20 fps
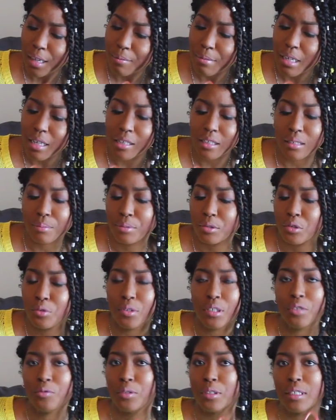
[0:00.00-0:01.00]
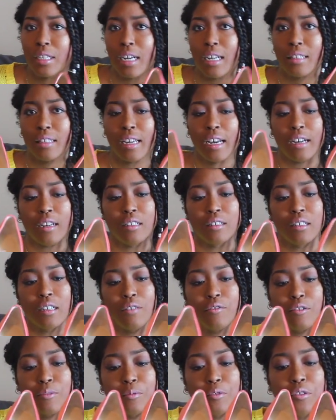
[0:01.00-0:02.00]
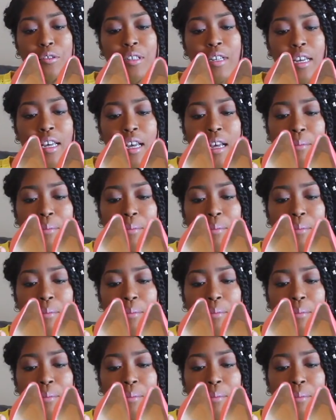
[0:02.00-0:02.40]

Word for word: because the blue ones were not that uncomfortable.